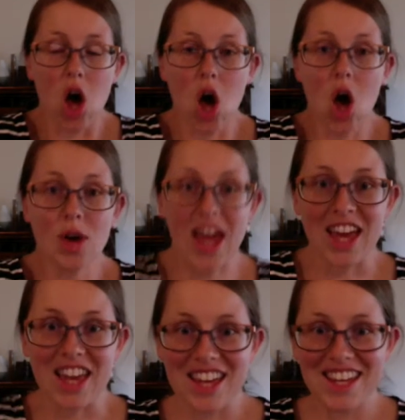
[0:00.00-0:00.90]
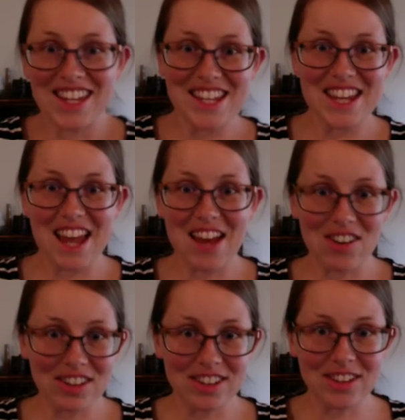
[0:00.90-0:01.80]
Okay, now
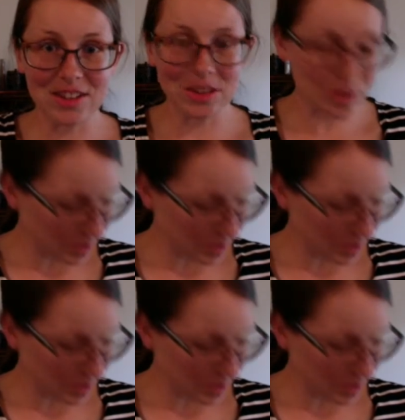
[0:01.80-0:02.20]
on to